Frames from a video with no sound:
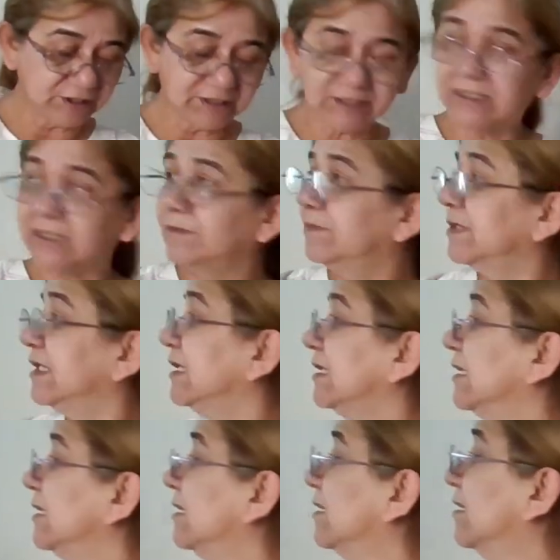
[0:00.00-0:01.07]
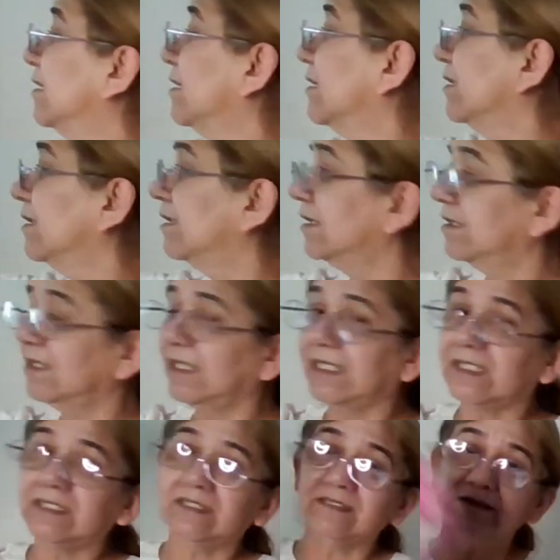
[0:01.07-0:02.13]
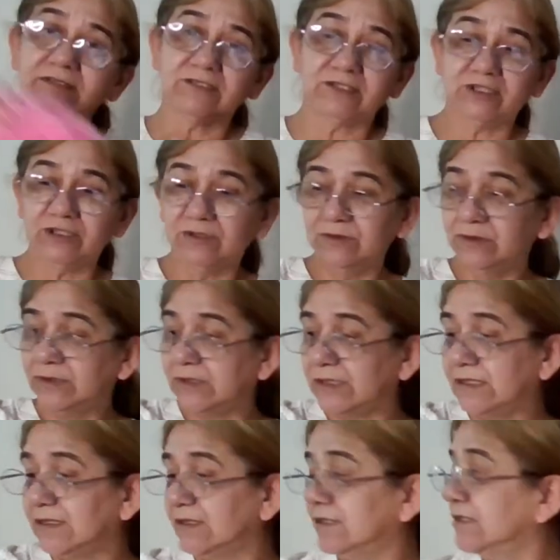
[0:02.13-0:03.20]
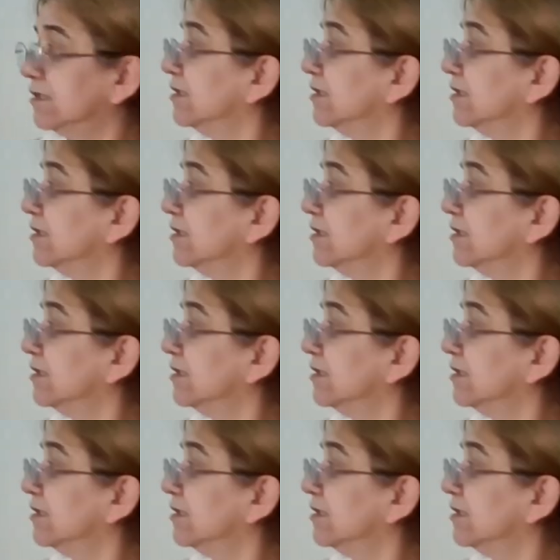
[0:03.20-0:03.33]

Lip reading: it's gonna be like shoes and